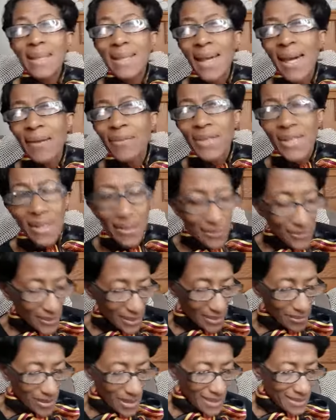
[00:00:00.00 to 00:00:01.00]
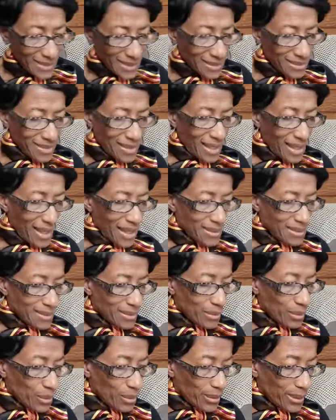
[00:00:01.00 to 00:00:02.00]
I have enough time. Yes.
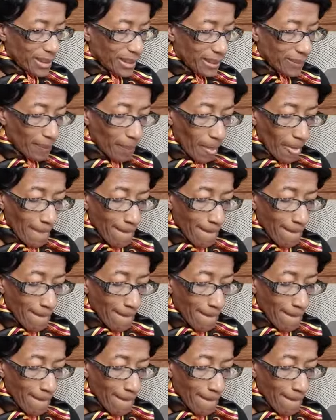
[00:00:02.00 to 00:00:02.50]
Okay.